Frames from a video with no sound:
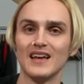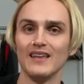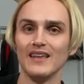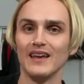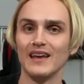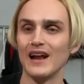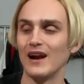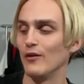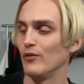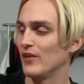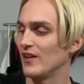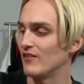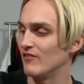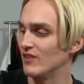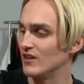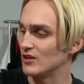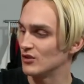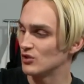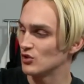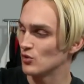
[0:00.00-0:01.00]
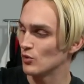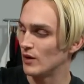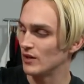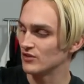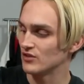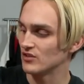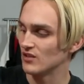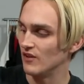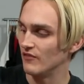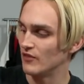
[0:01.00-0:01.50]
it. I don't think vintage Swatch
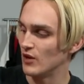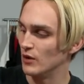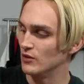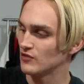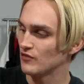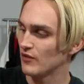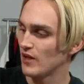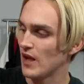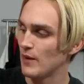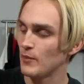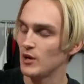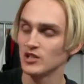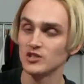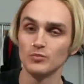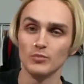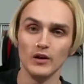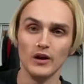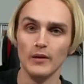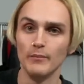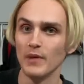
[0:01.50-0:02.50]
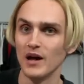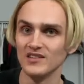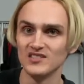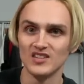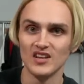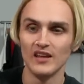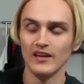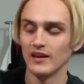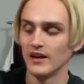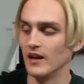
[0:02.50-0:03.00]
stuff goes for that much, but I'm not
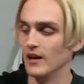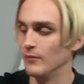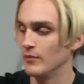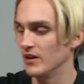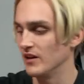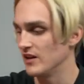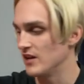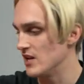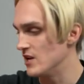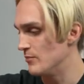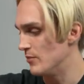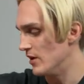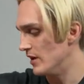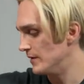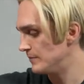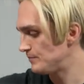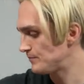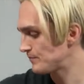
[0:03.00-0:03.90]
selling it. I'm going to keep it.